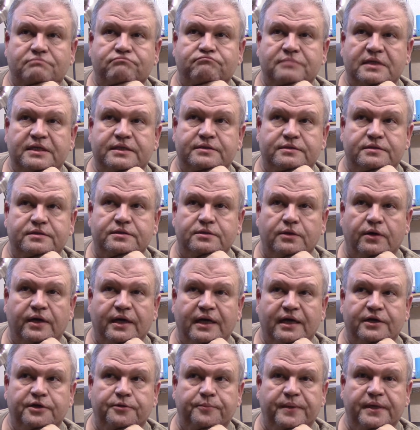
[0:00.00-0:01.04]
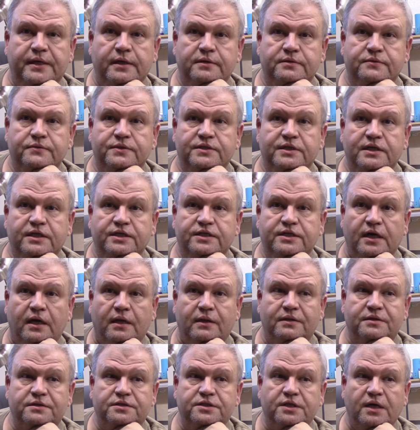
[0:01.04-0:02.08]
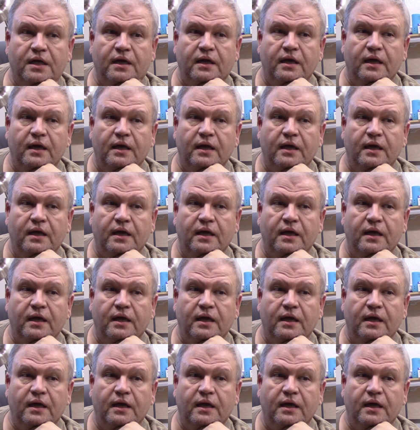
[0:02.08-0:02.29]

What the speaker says: it's turning out to be an interesting challenge.